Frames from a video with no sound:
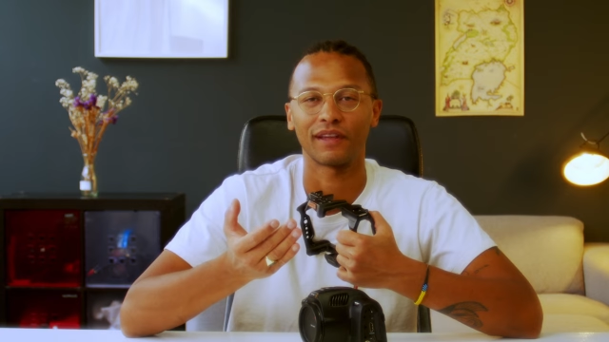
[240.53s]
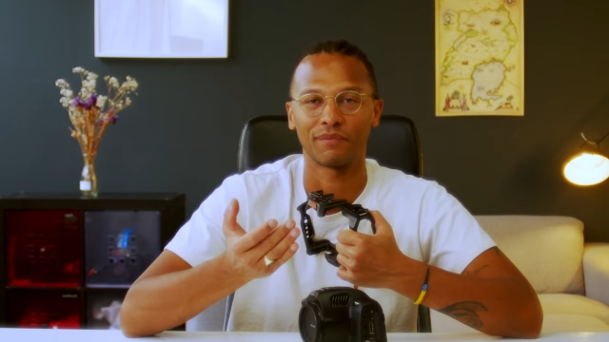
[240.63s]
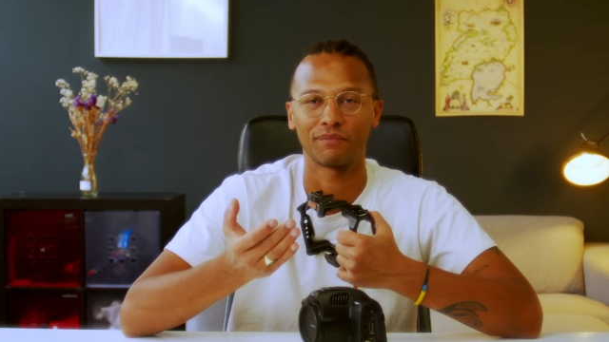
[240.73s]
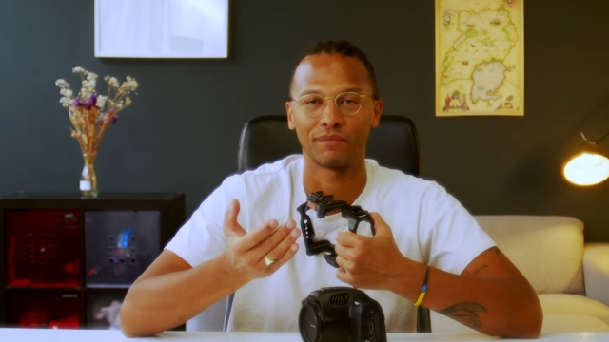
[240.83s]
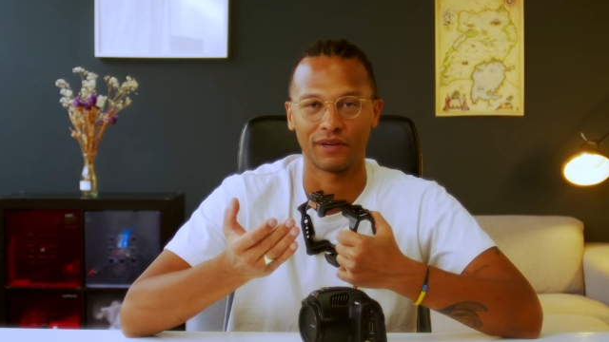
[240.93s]

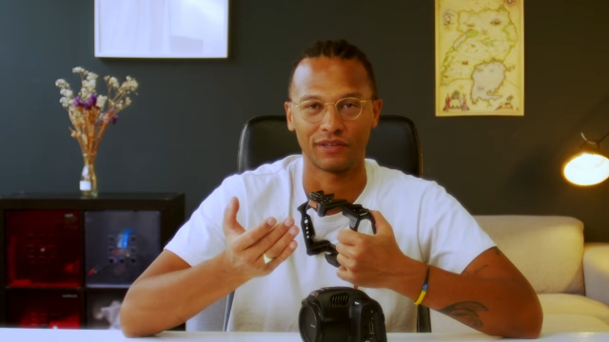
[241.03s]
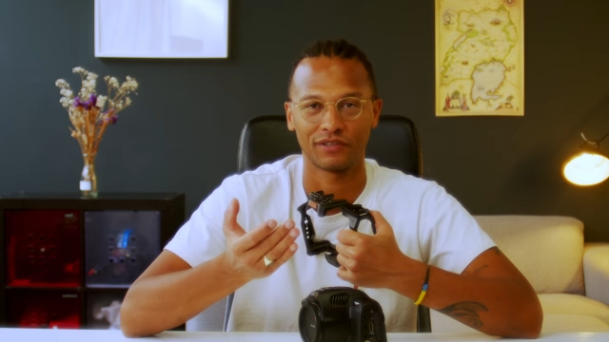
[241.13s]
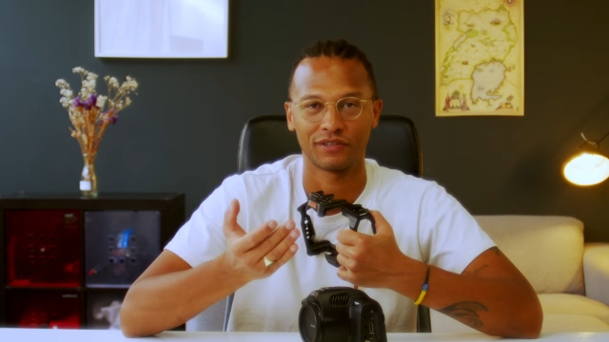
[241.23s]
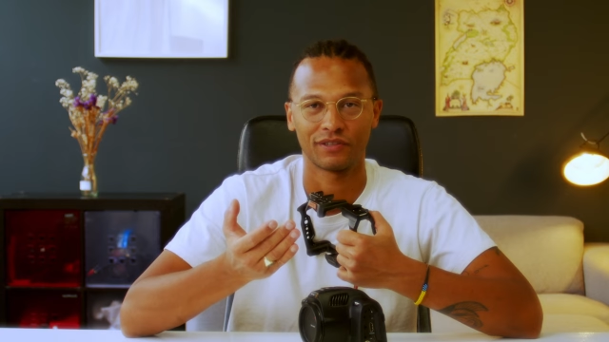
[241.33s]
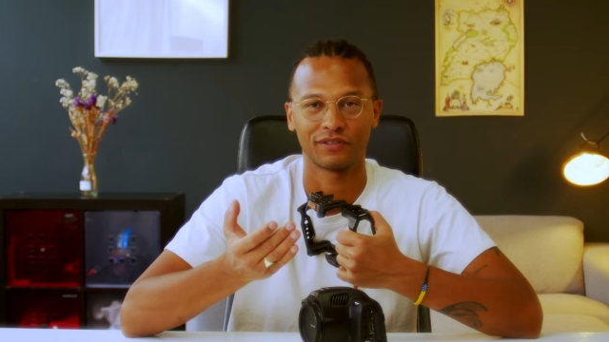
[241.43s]
that
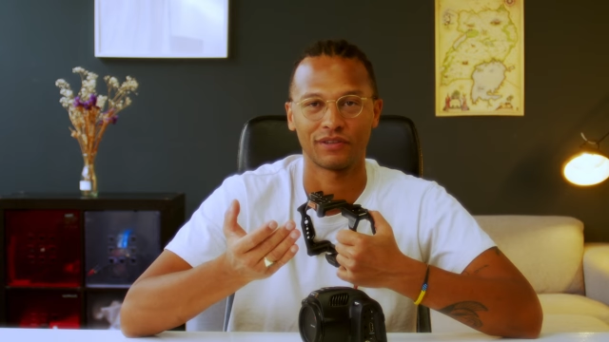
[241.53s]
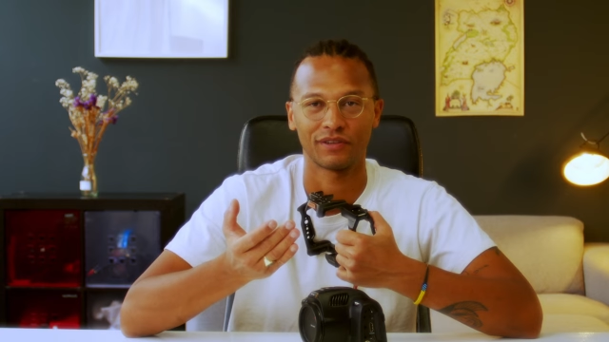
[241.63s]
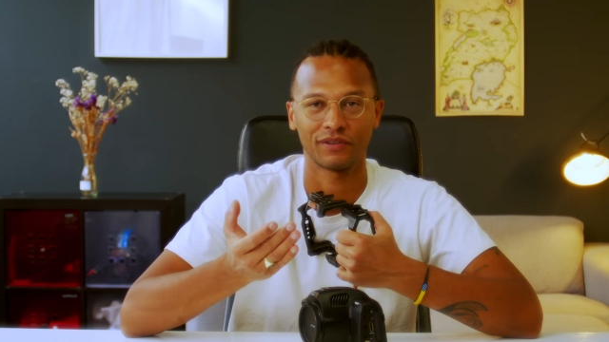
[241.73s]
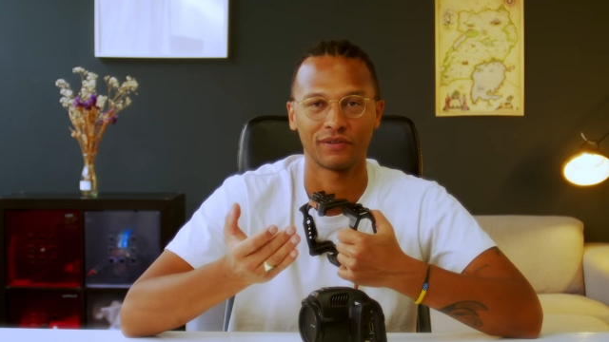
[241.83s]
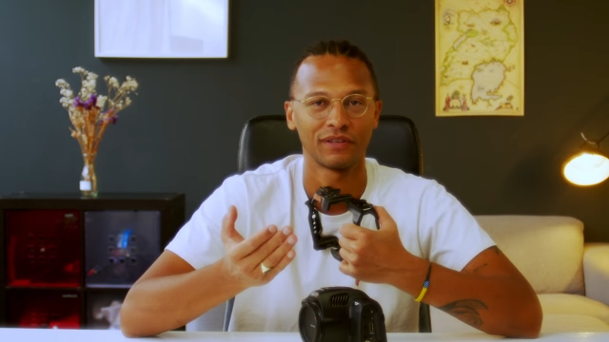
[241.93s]
much.
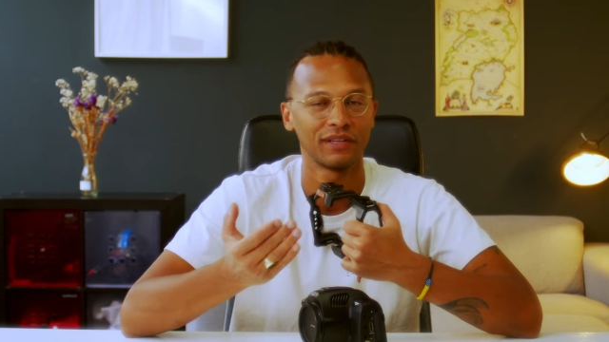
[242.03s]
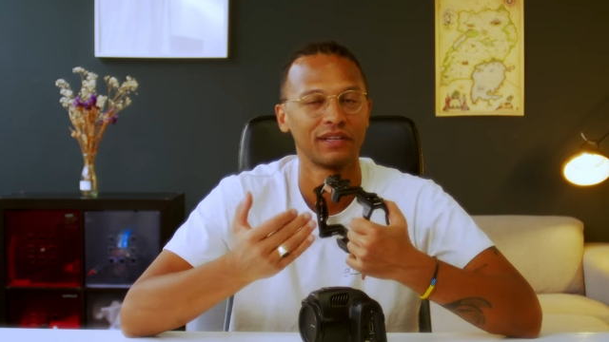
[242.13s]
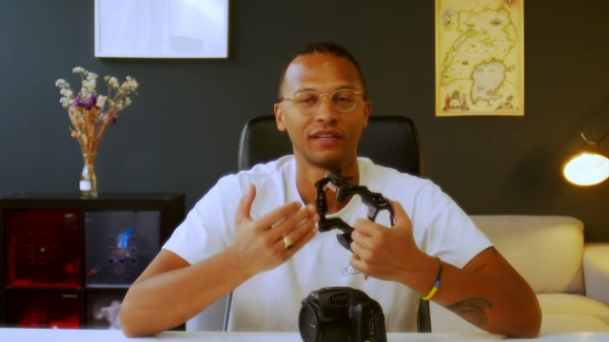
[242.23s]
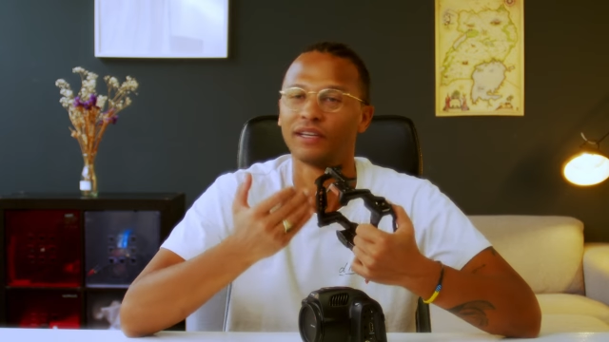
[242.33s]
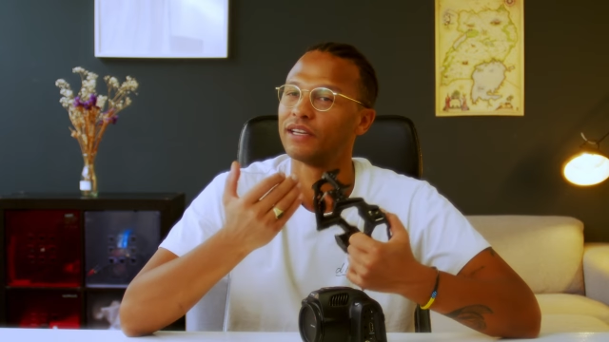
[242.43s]
So
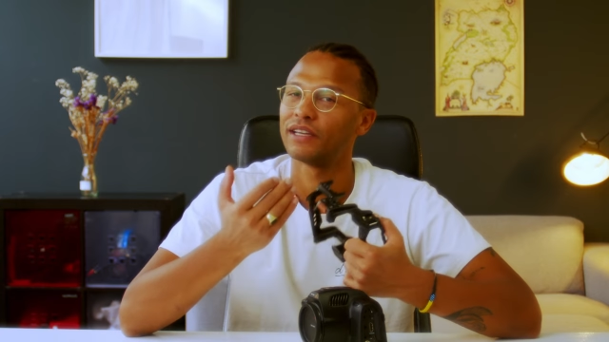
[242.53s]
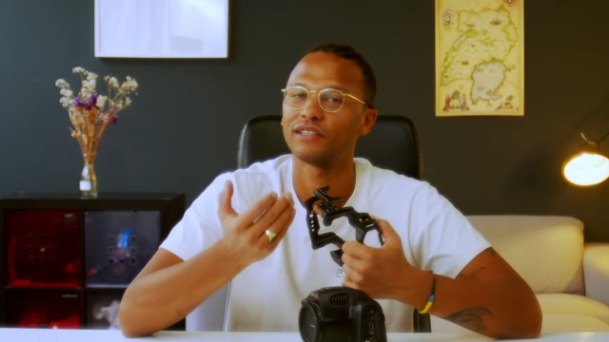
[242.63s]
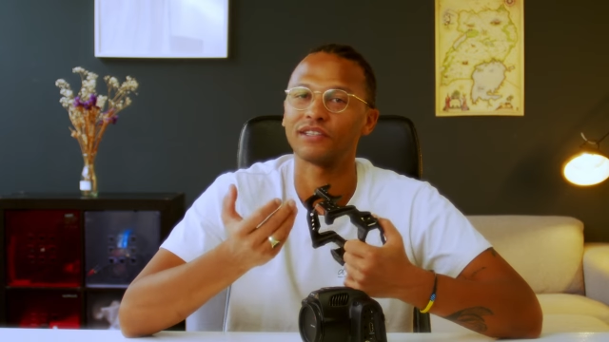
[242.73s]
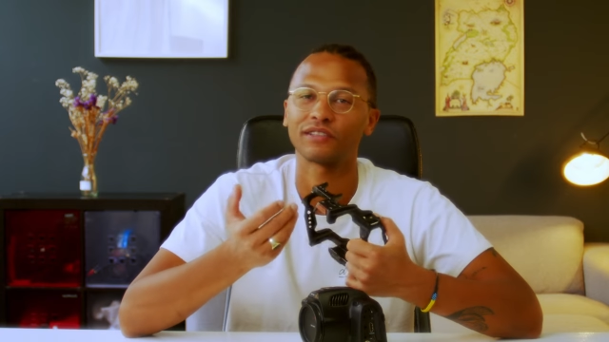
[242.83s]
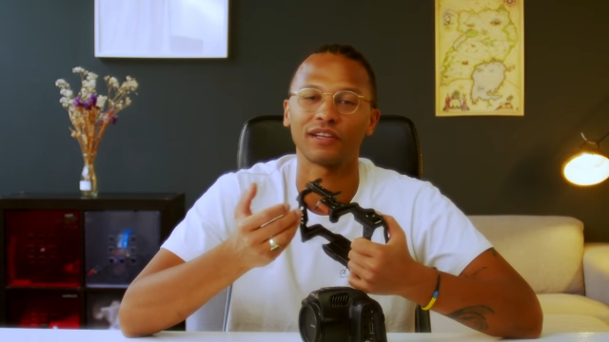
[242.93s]
it just